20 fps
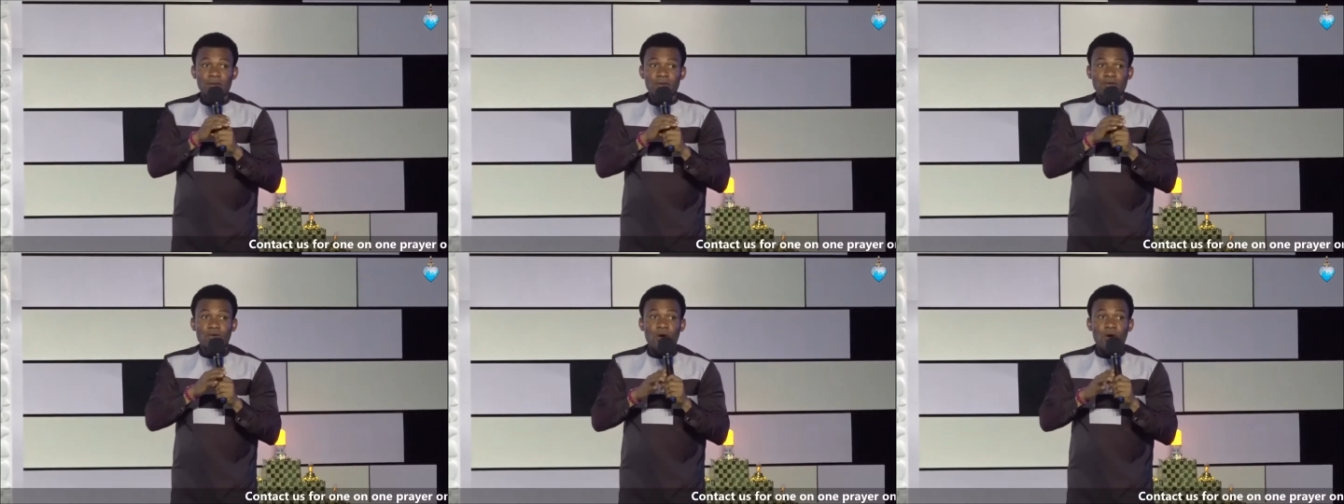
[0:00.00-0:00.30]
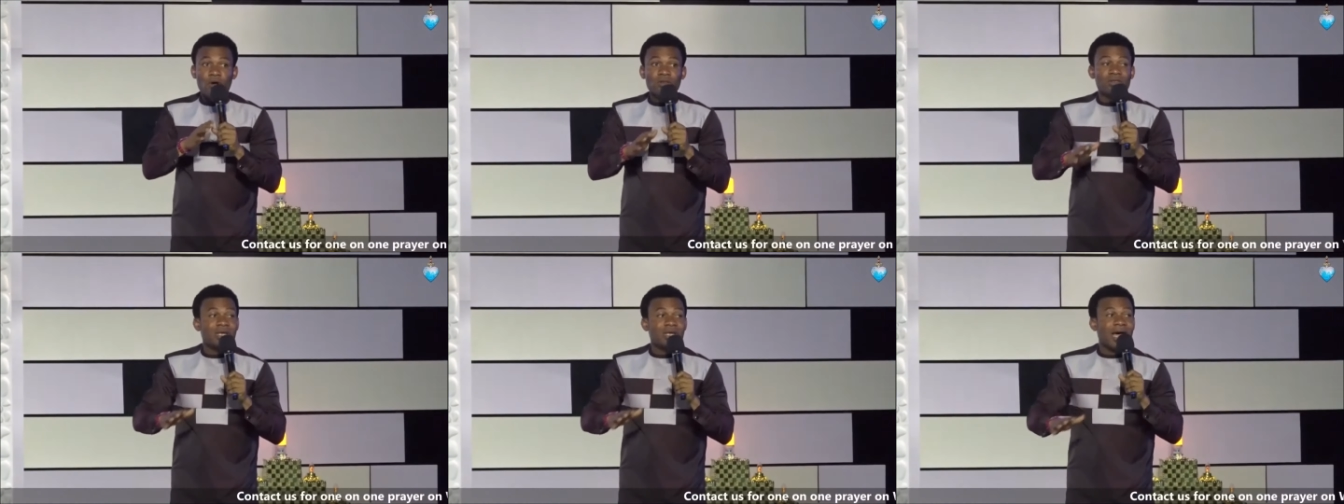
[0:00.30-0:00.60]

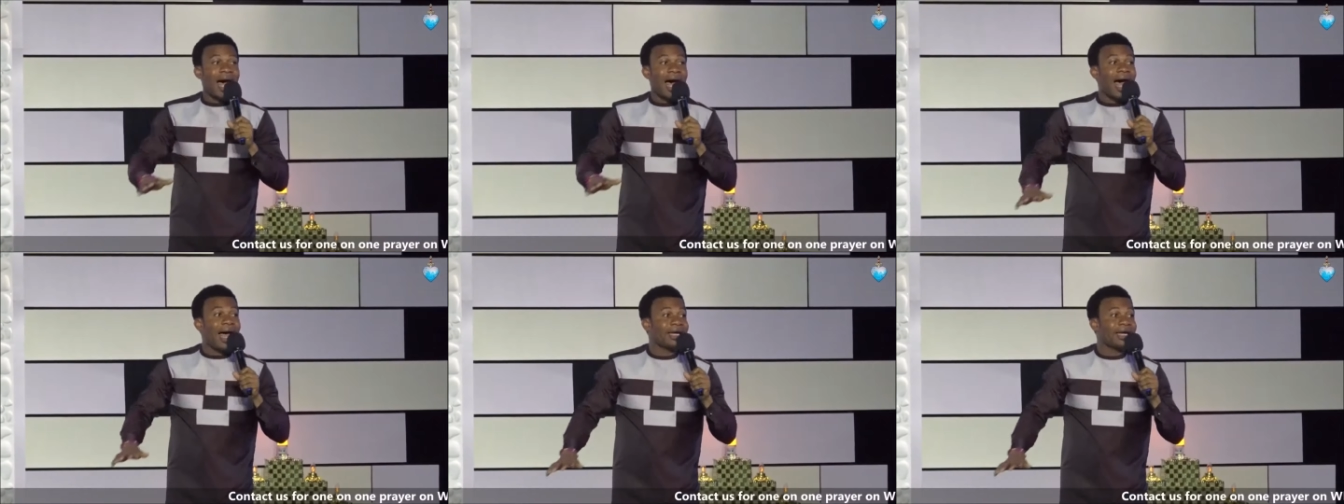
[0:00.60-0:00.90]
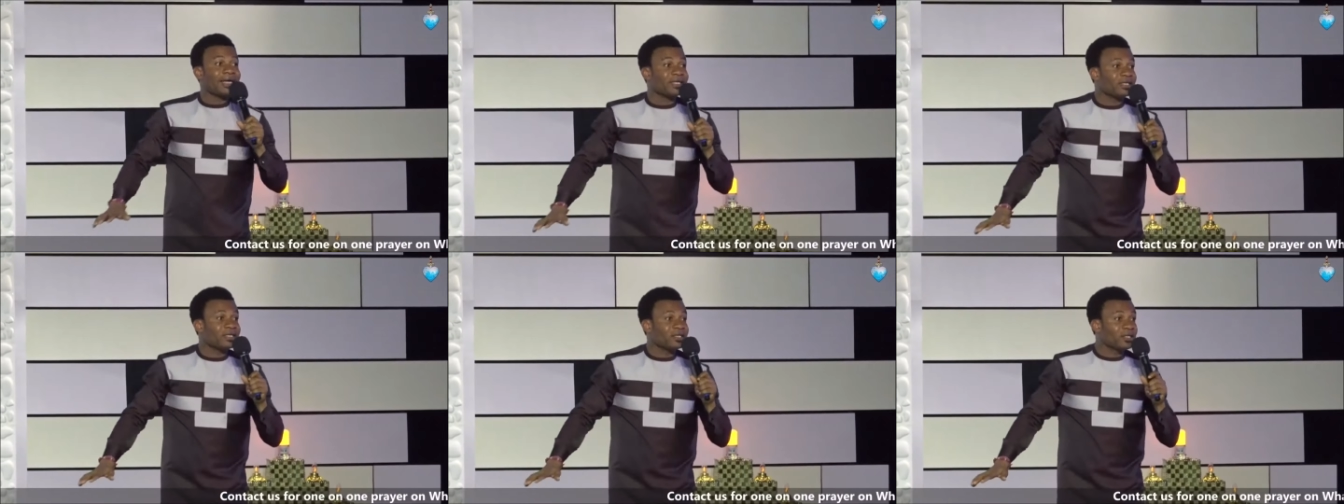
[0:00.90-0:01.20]
Don't
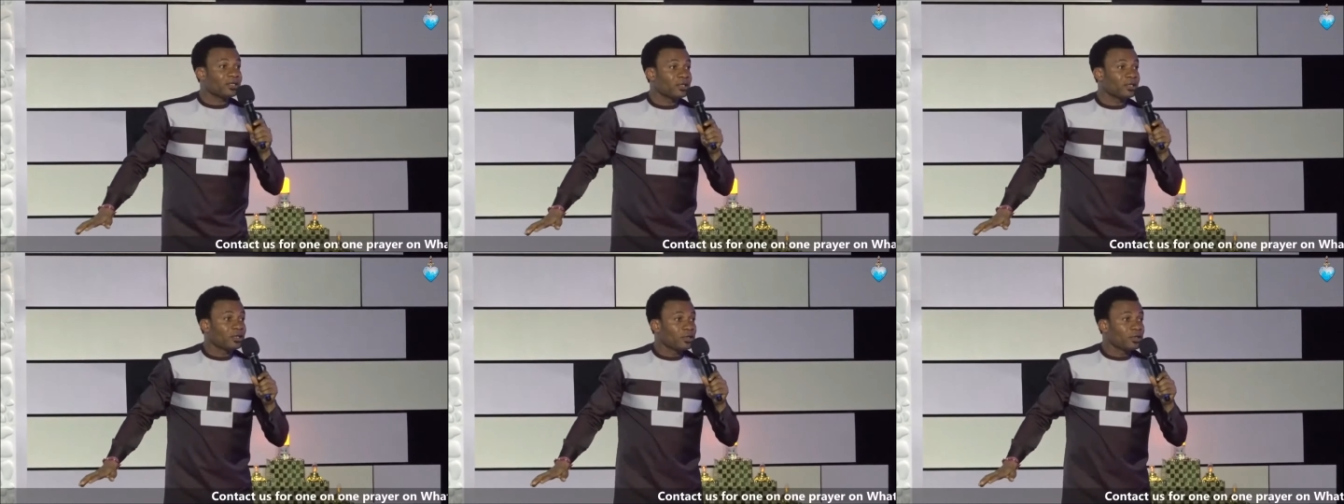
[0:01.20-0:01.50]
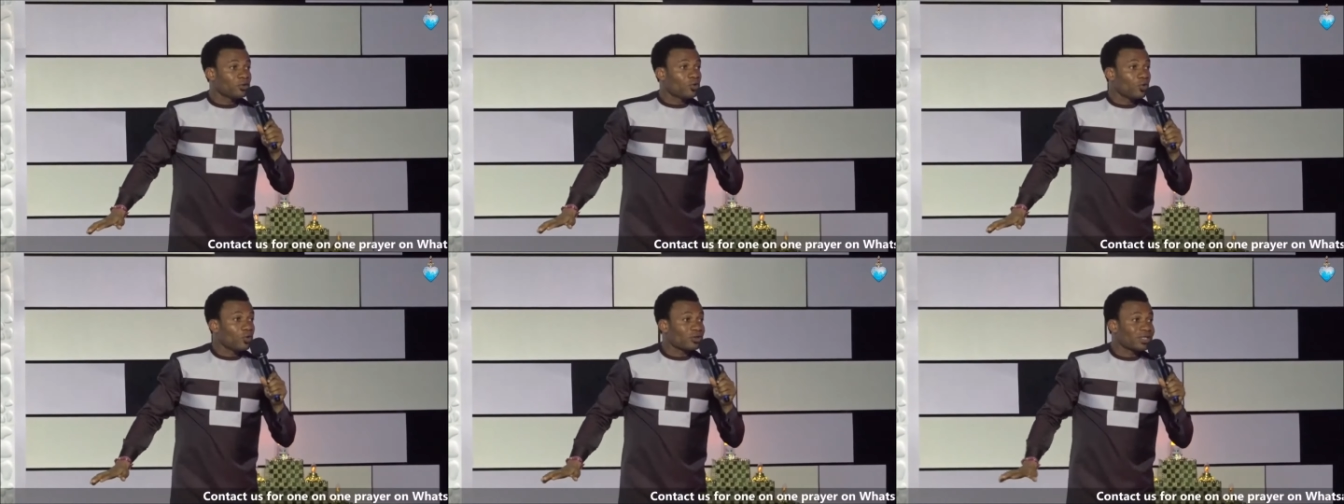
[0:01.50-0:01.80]
hide
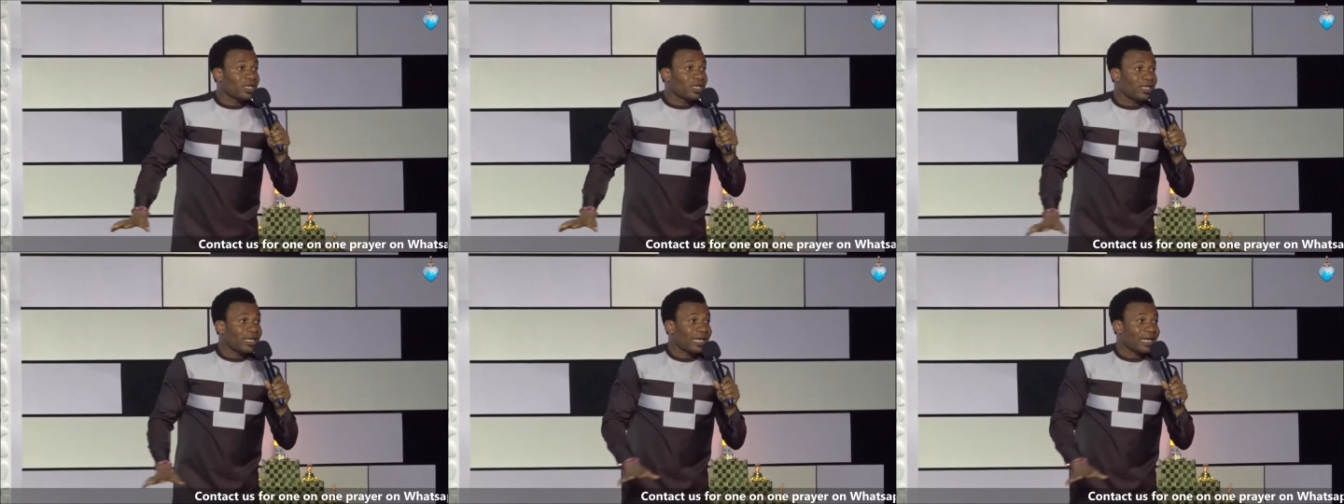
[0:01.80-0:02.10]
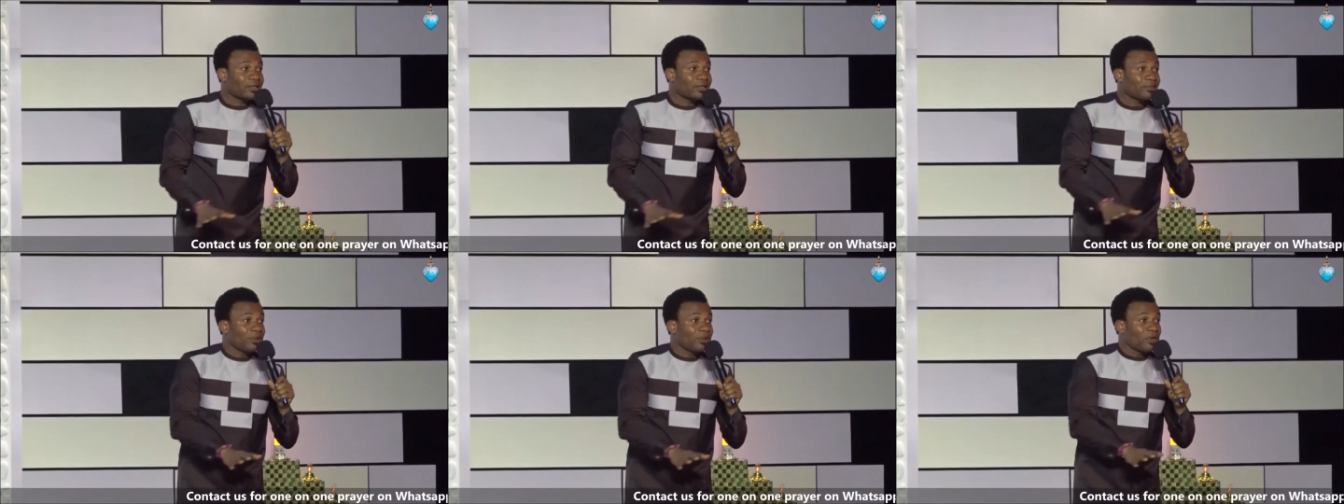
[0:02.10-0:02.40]
to say
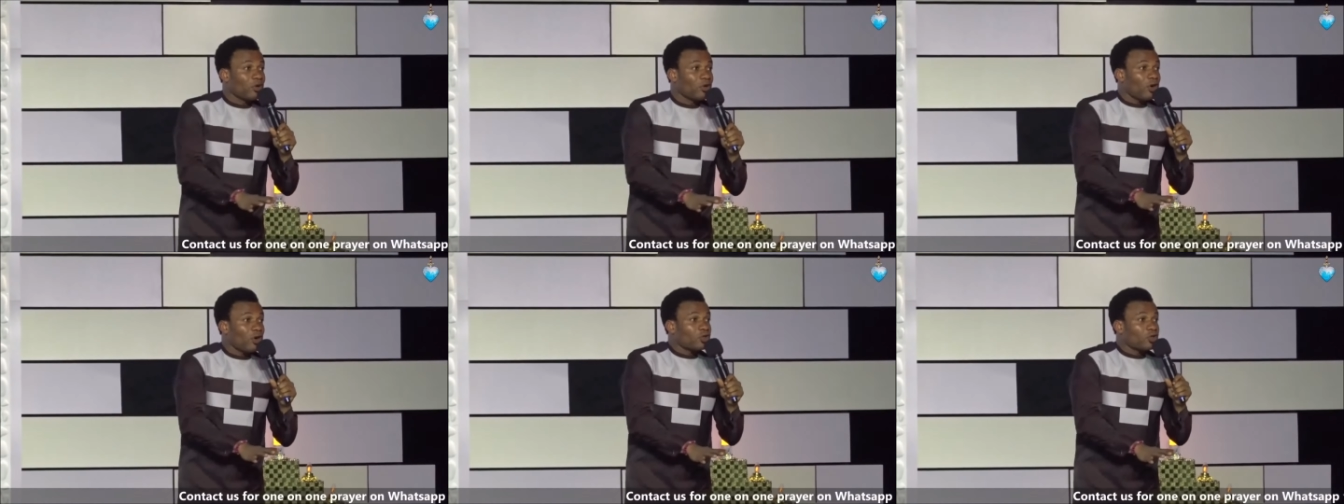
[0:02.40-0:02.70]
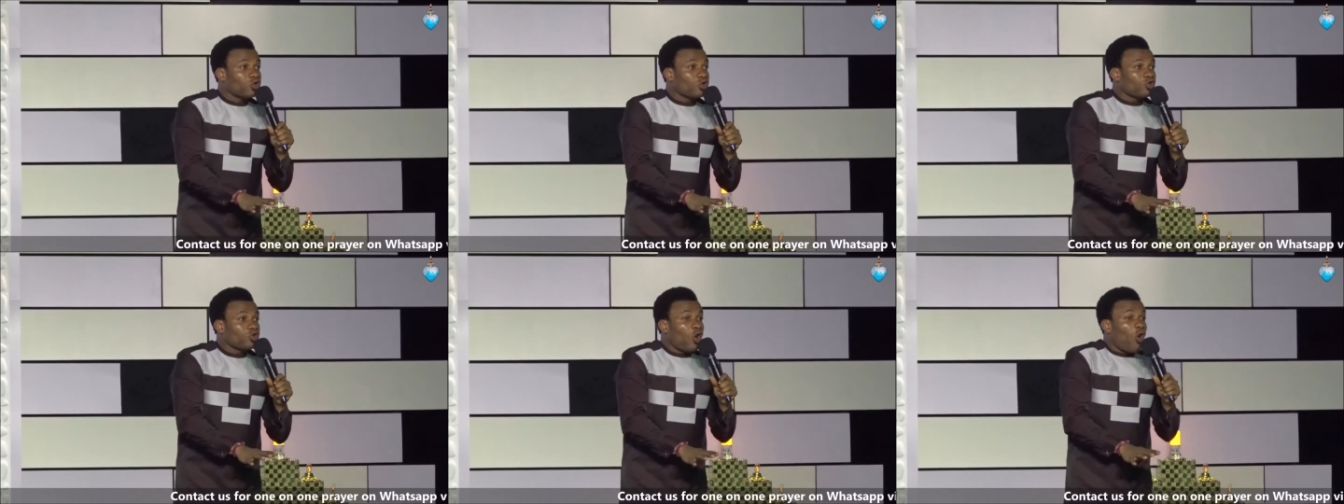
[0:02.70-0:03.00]
that because your